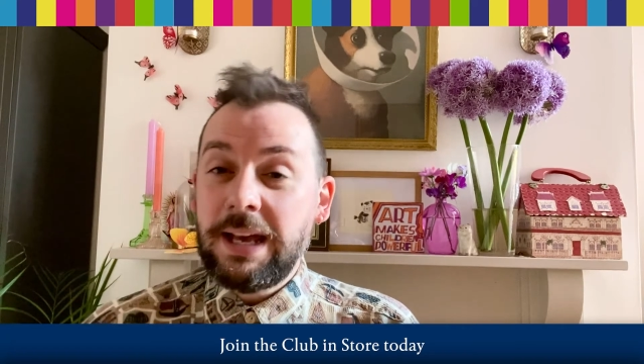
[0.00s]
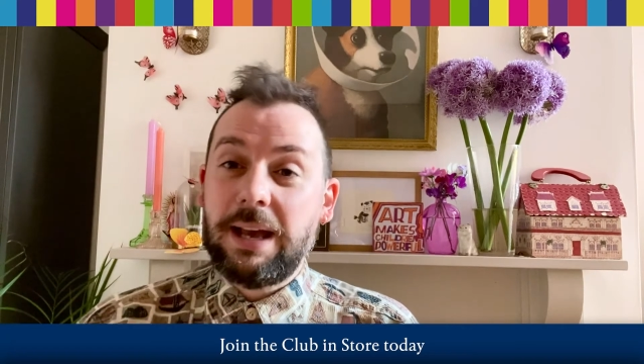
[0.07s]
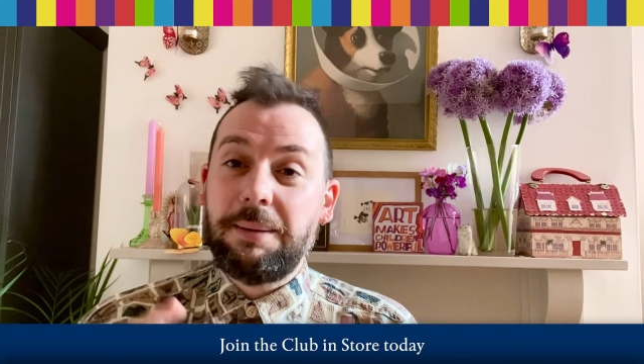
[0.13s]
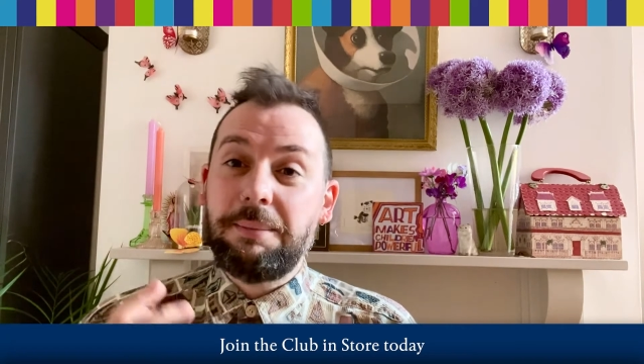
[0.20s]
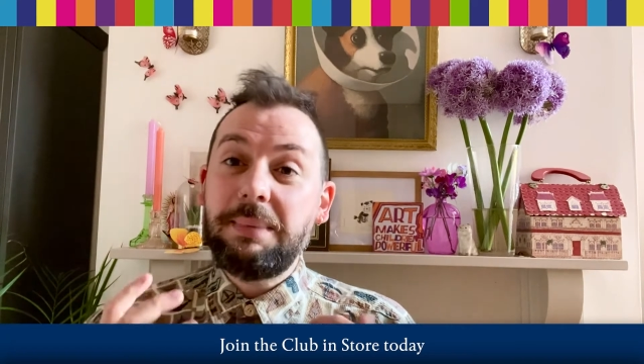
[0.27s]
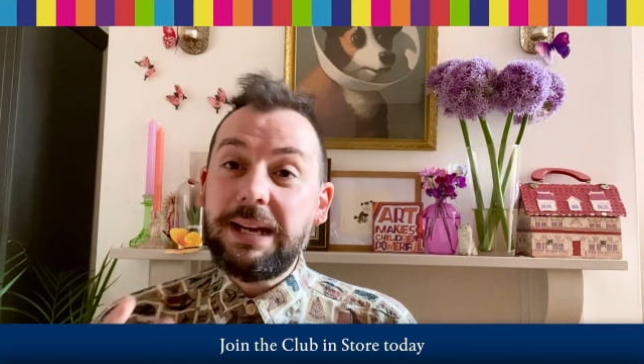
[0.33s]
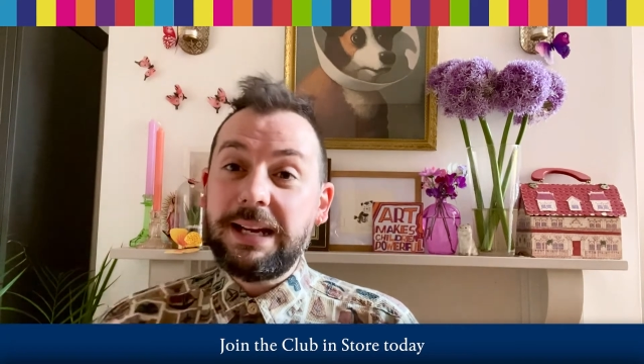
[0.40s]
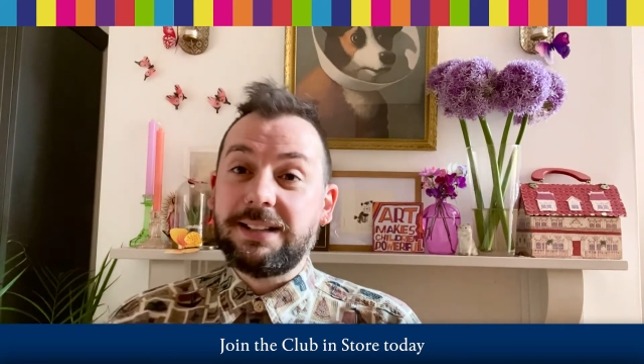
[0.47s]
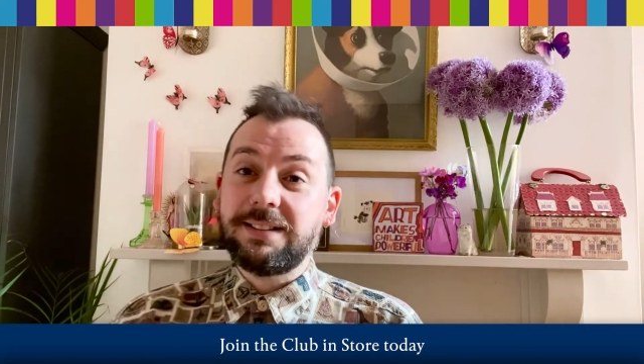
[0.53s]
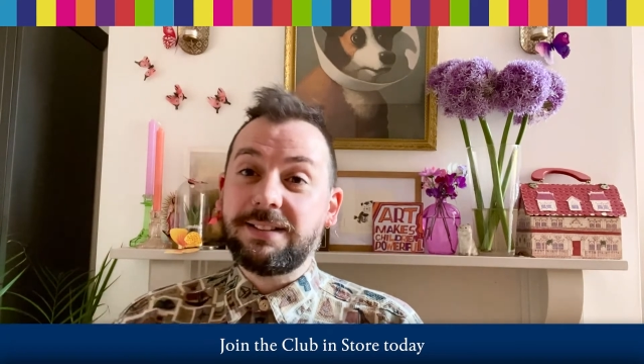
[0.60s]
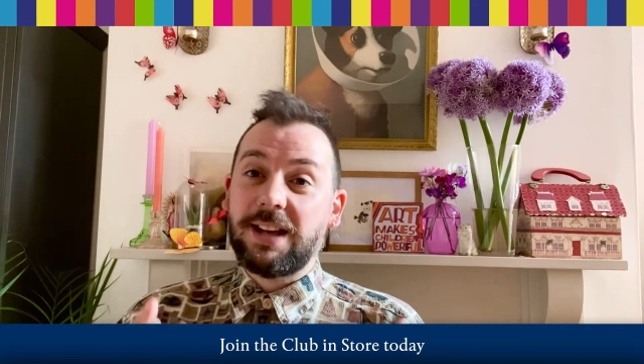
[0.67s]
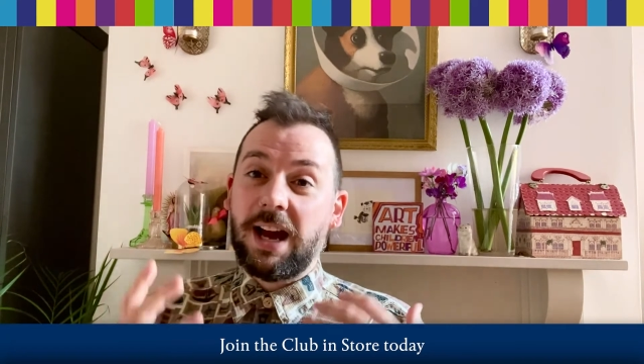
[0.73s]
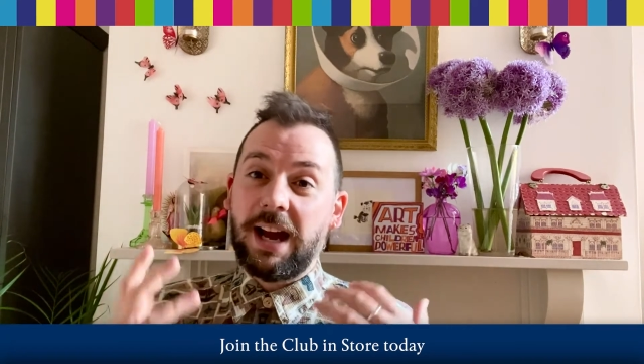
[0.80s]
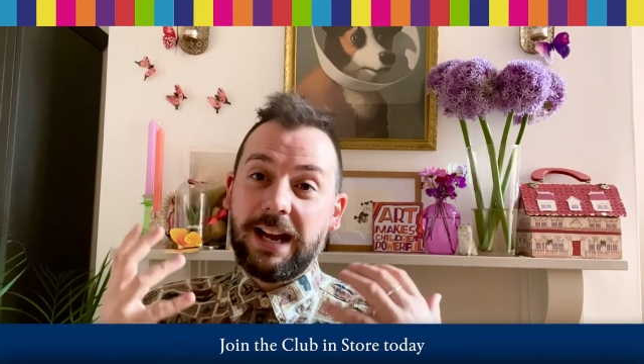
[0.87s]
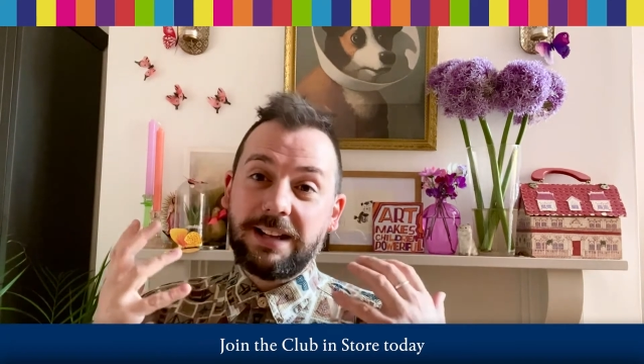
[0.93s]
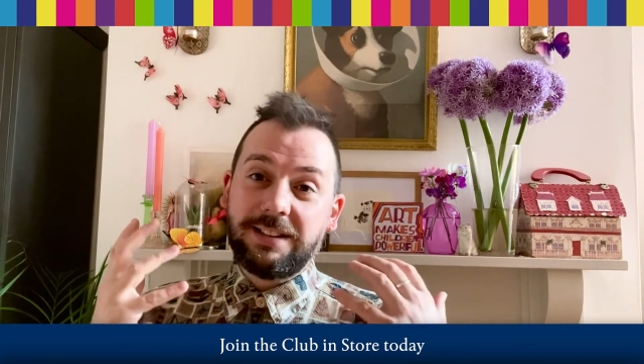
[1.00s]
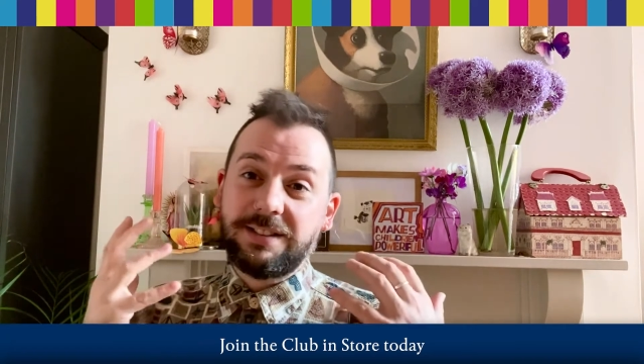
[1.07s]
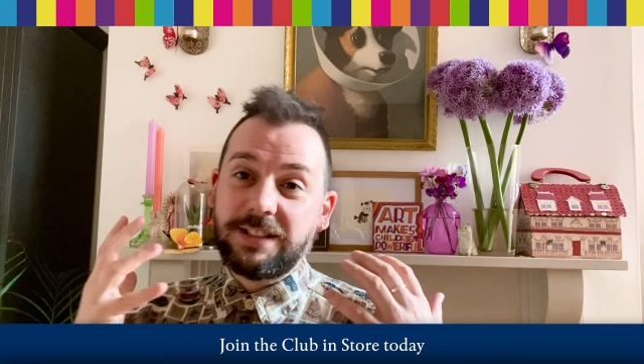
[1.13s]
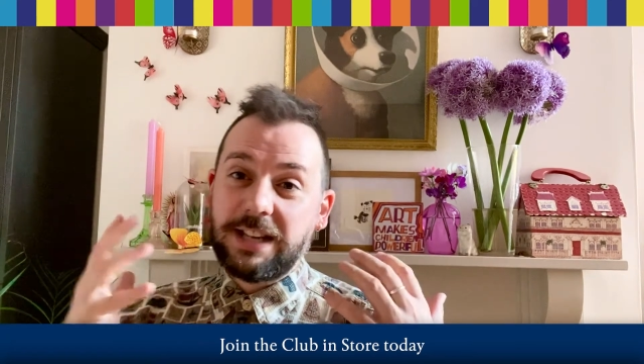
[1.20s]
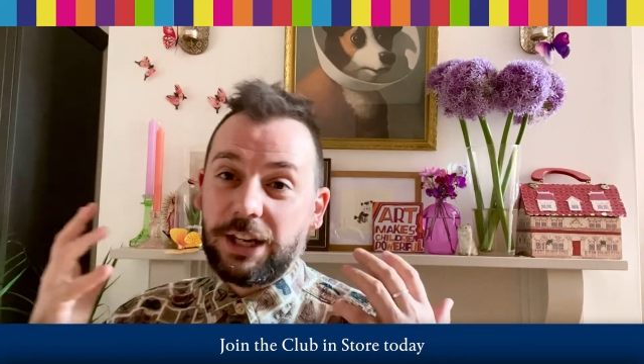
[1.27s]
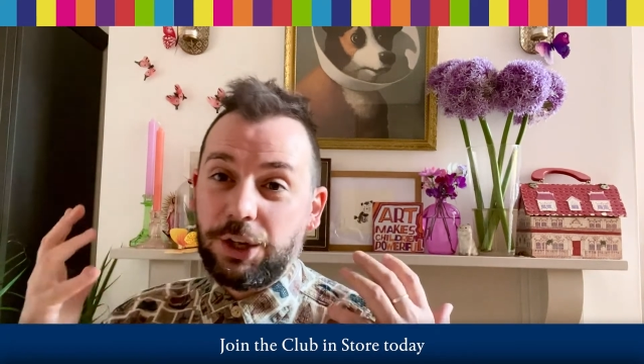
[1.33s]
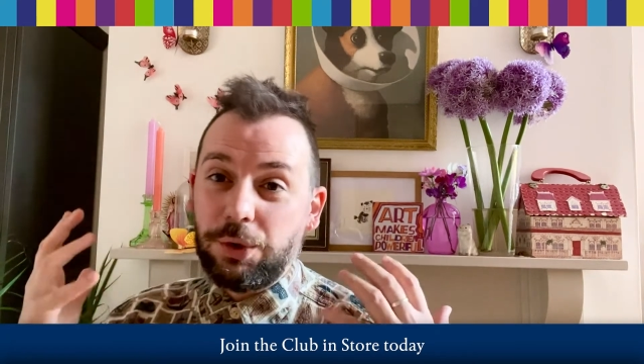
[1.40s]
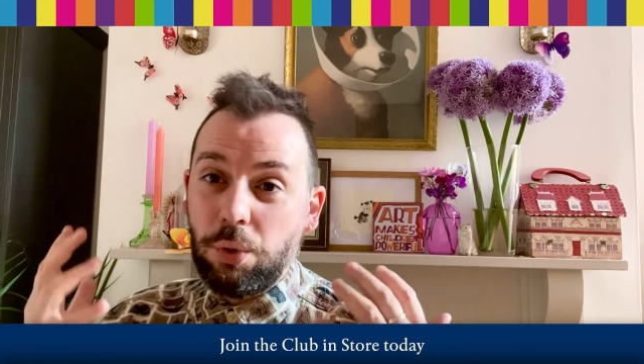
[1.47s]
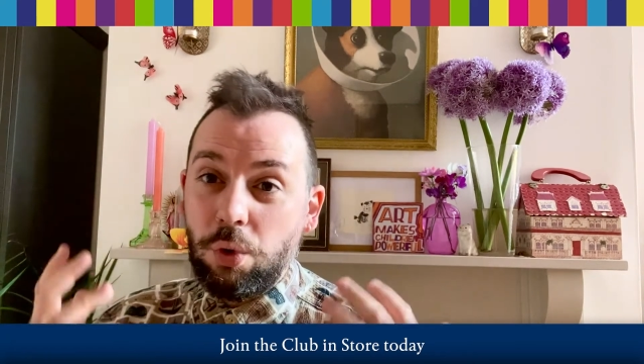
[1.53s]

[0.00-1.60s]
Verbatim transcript: It means that I get to tell you